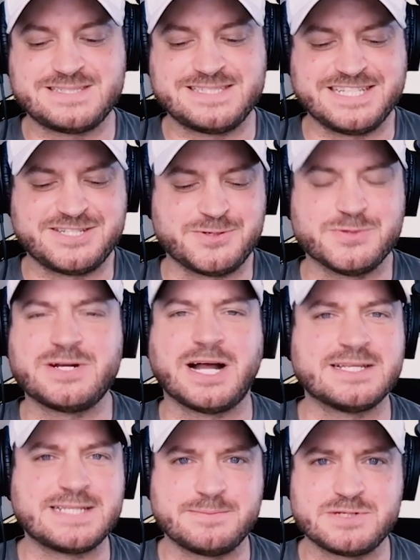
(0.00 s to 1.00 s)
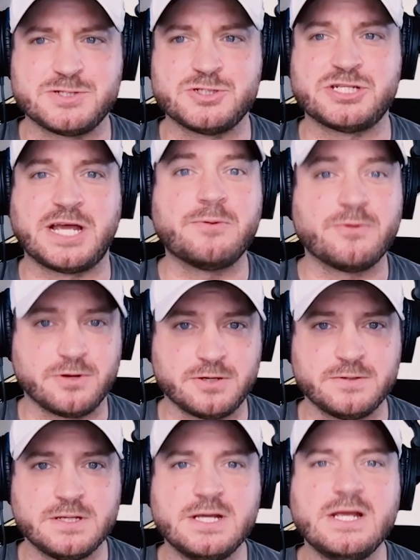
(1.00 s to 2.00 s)
these are new concepts in
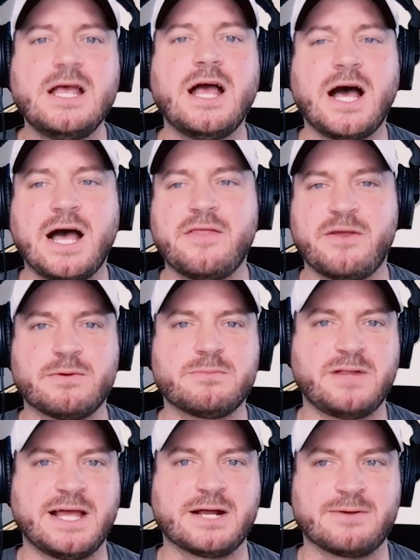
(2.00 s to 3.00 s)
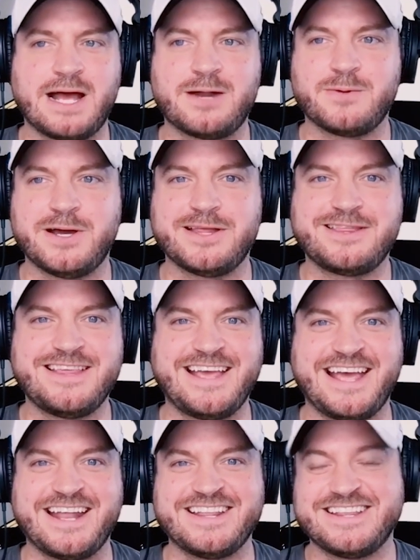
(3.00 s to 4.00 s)
general that we're playing around with.
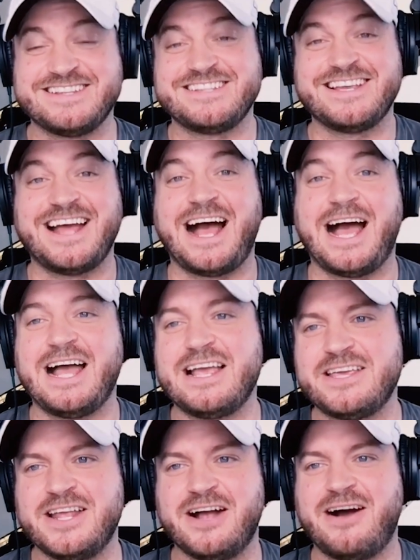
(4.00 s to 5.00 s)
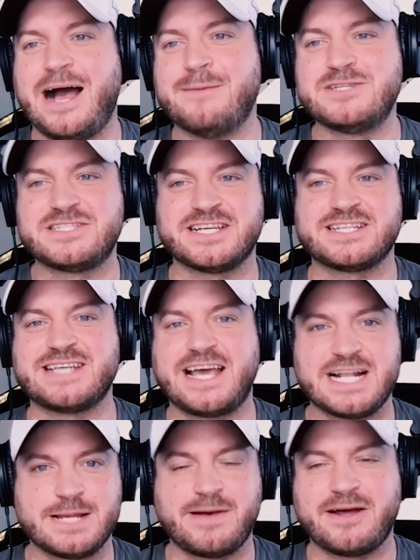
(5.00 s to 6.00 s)
And, I'm just
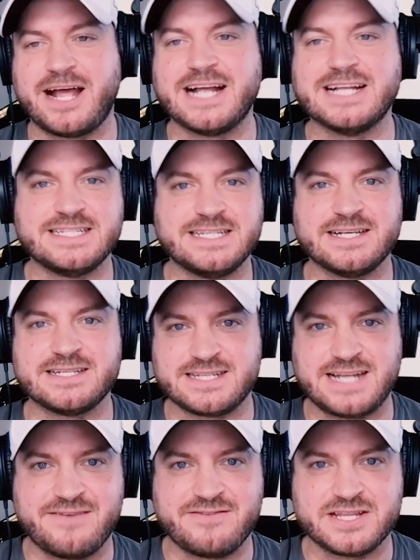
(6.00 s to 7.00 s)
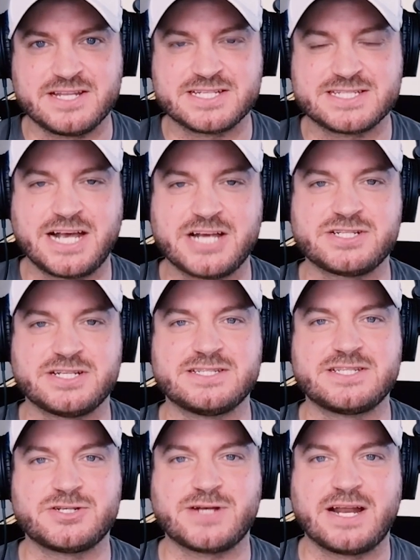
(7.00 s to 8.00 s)
excited about ideas and having the discussions
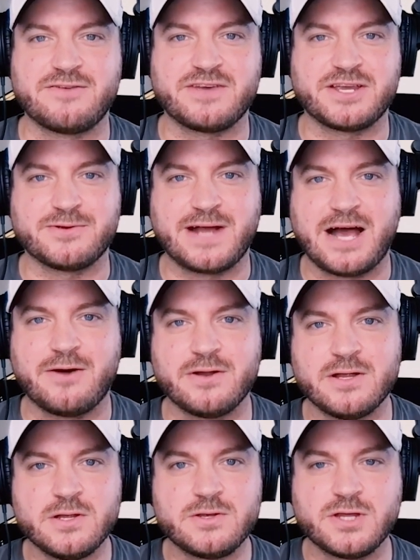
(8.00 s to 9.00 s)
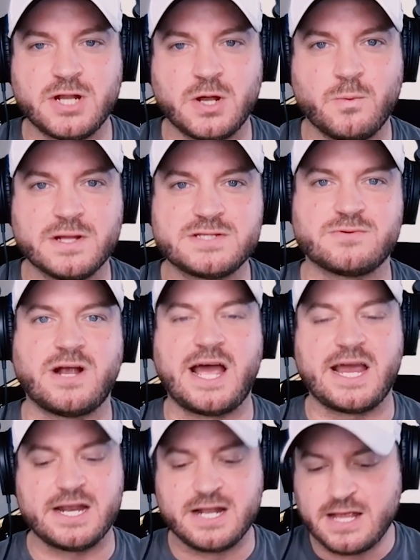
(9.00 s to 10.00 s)
to try to figure out, what's
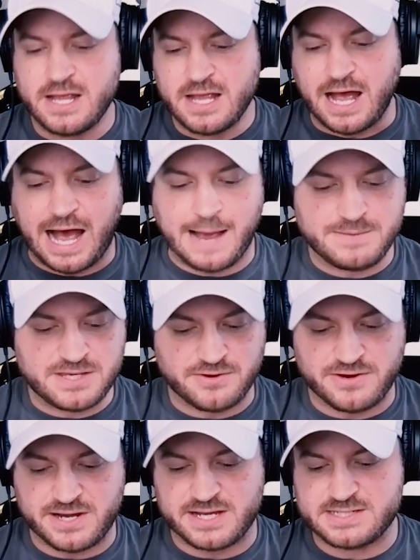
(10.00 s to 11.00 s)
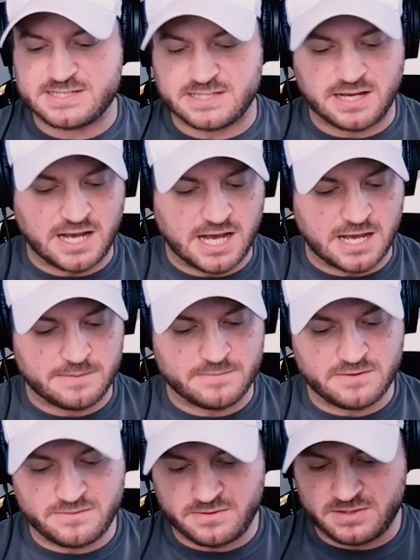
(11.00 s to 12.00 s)
right. I'm curious
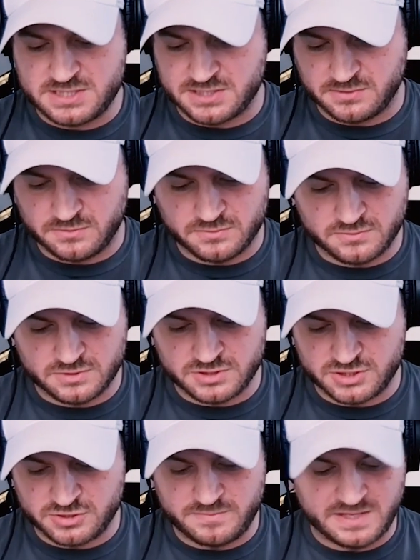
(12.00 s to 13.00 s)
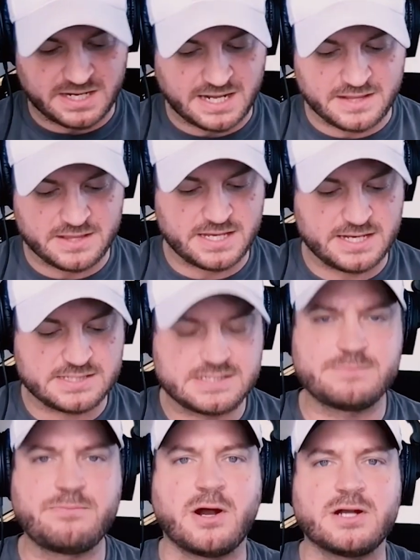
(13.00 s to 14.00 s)
to zoom in on
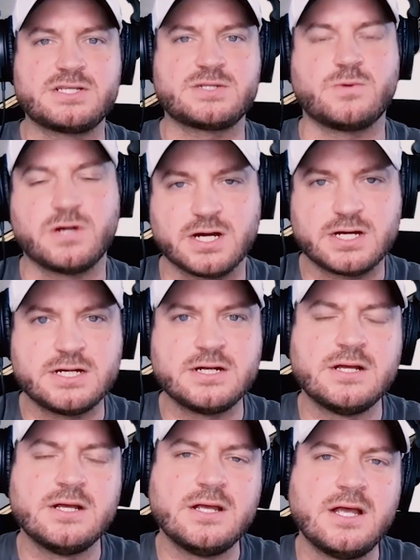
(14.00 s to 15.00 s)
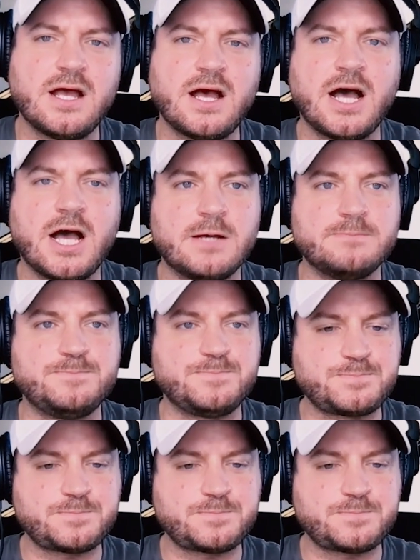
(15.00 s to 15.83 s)
this parts work. Um,